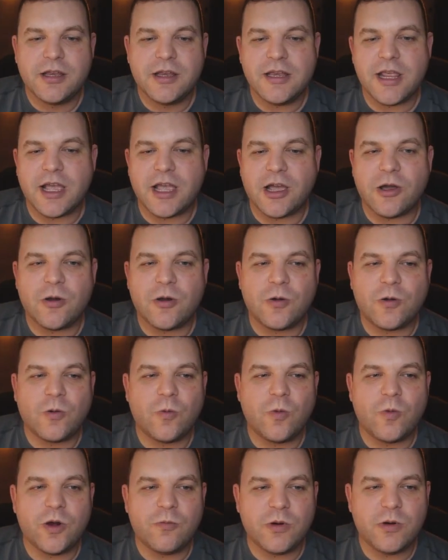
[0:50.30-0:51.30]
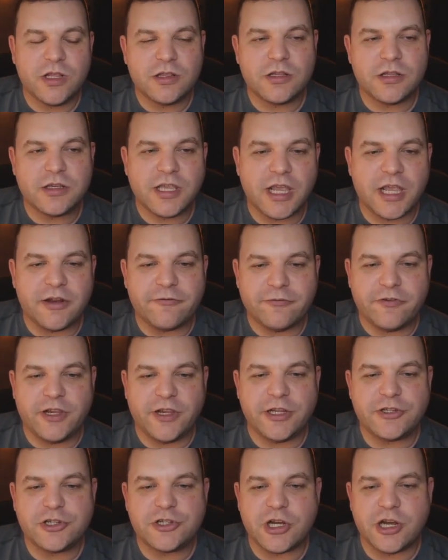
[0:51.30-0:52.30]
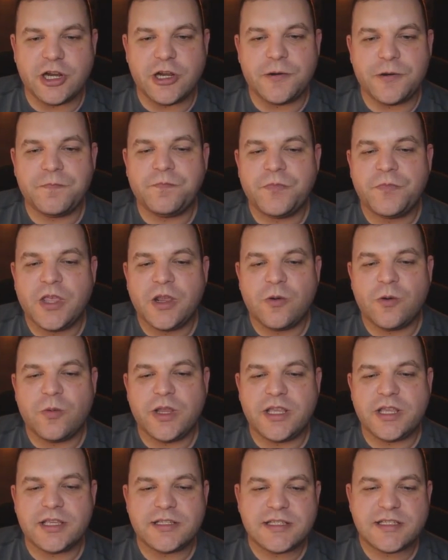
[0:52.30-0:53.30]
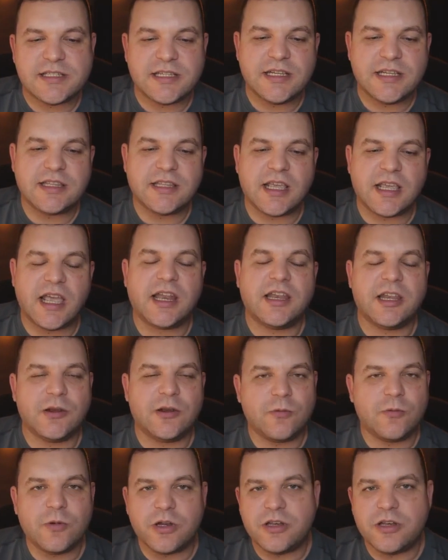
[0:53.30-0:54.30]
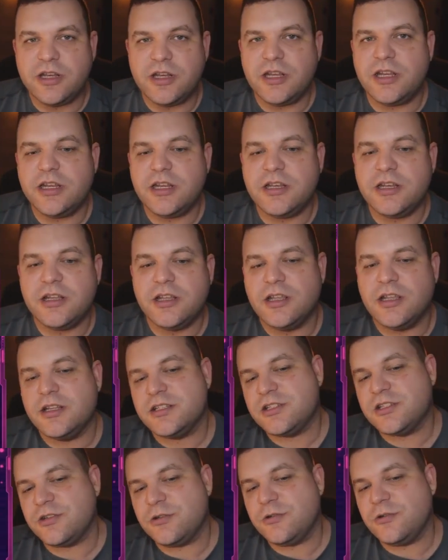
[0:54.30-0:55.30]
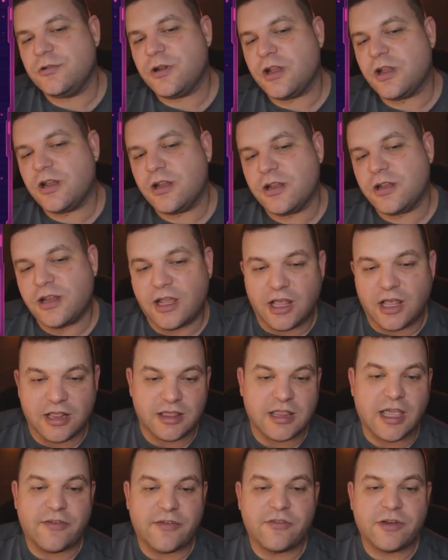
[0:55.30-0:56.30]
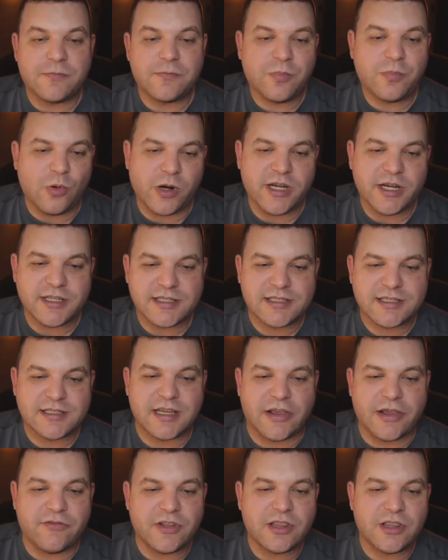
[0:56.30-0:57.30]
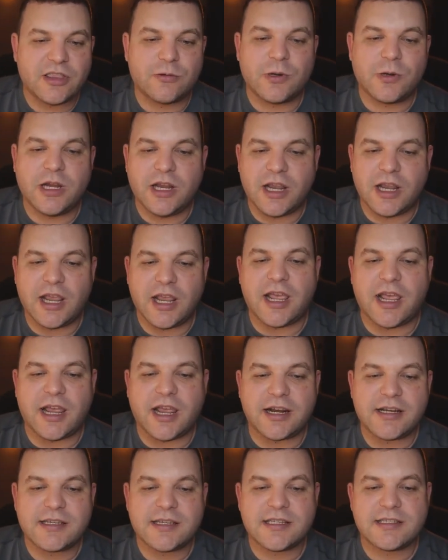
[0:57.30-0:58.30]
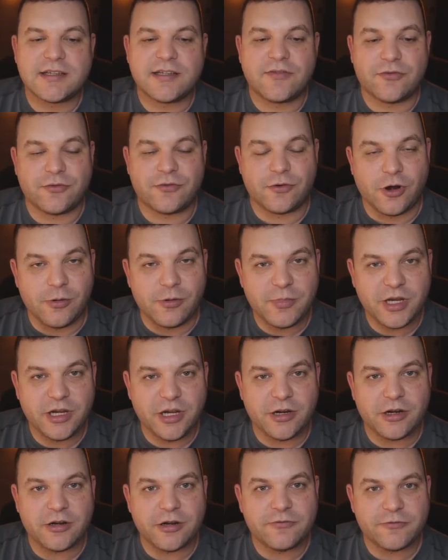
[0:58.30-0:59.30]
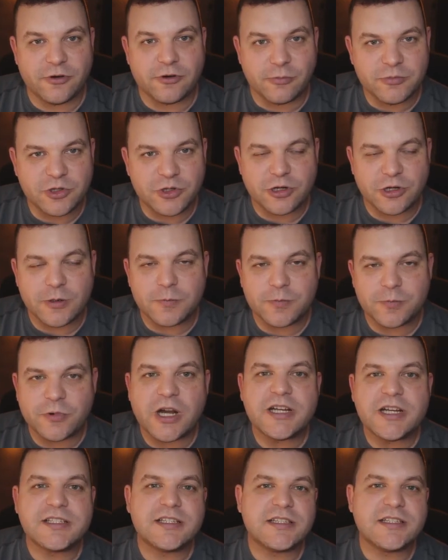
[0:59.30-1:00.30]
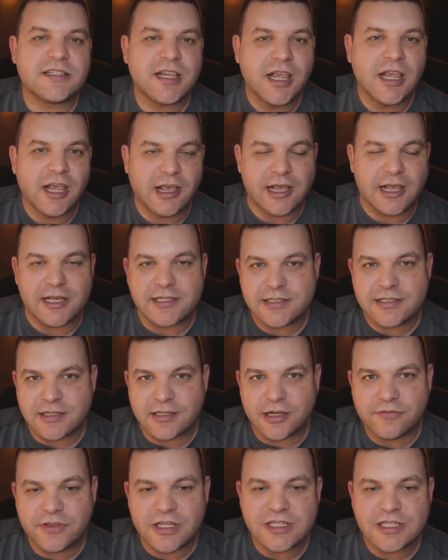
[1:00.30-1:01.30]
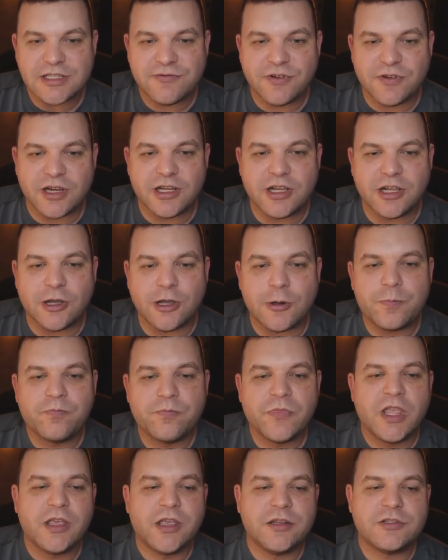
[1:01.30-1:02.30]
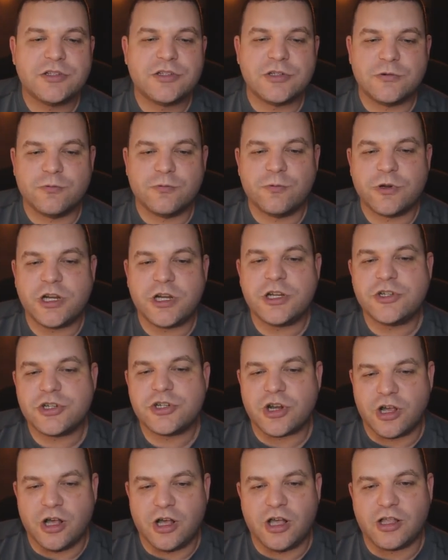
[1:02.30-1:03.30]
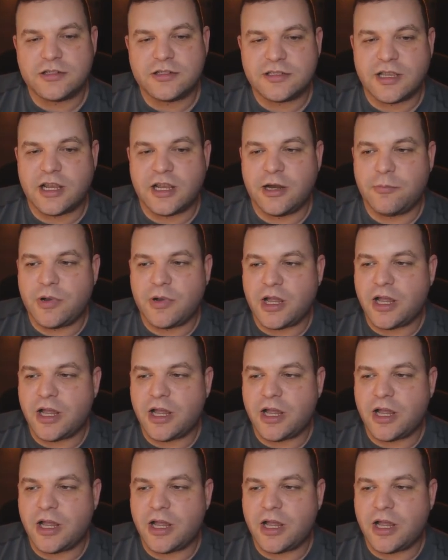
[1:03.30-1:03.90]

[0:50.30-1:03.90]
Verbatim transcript: Now, when we look at VeChain, we can see that it would need to 11.73x from here, from current prices as of this video, to reach all time